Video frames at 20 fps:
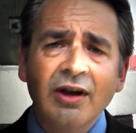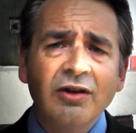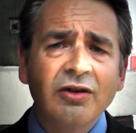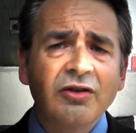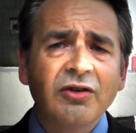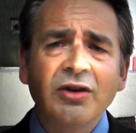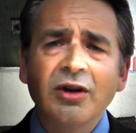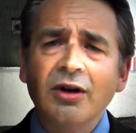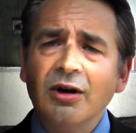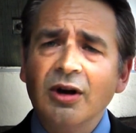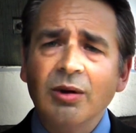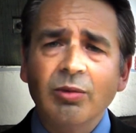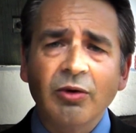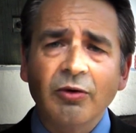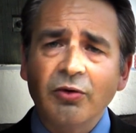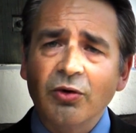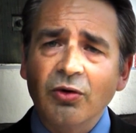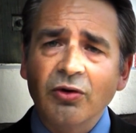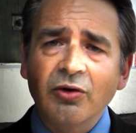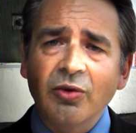certainly
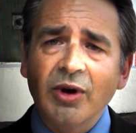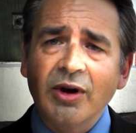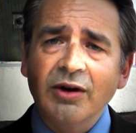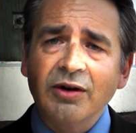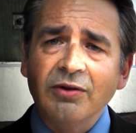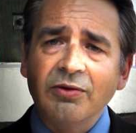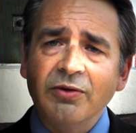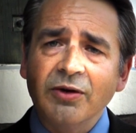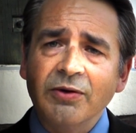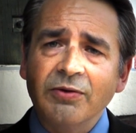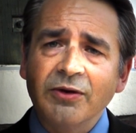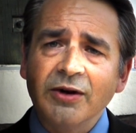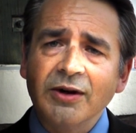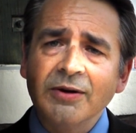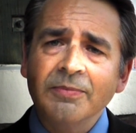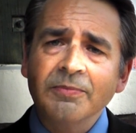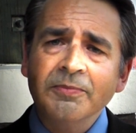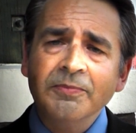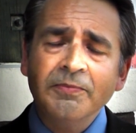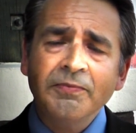before 2050.
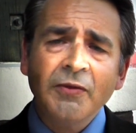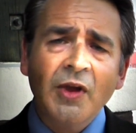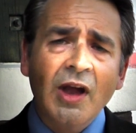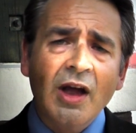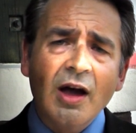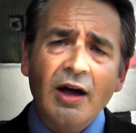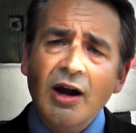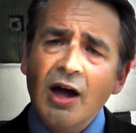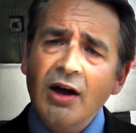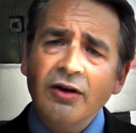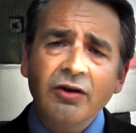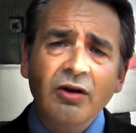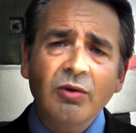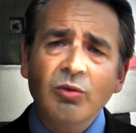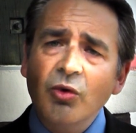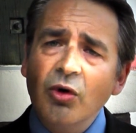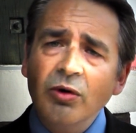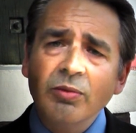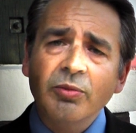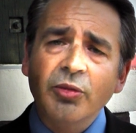And I don't
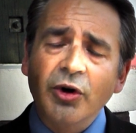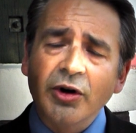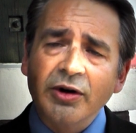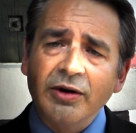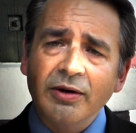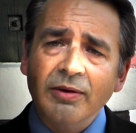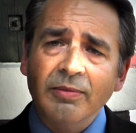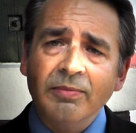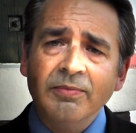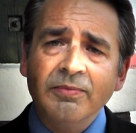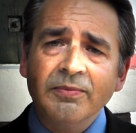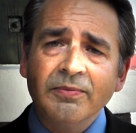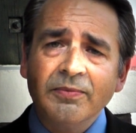want Britain